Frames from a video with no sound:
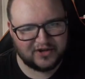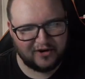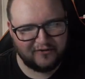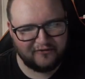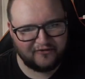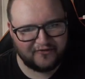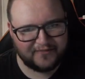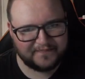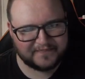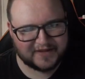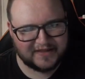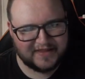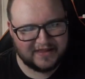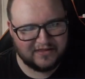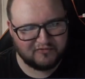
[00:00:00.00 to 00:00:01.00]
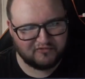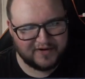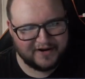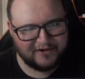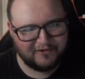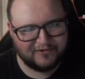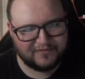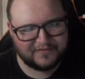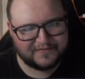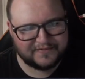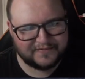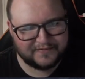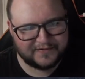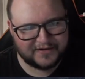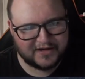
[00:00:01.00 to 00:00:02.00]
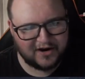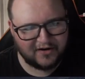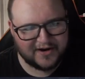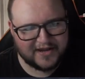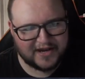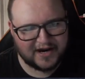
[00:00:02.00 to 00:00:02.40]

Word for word: off, and then the real guy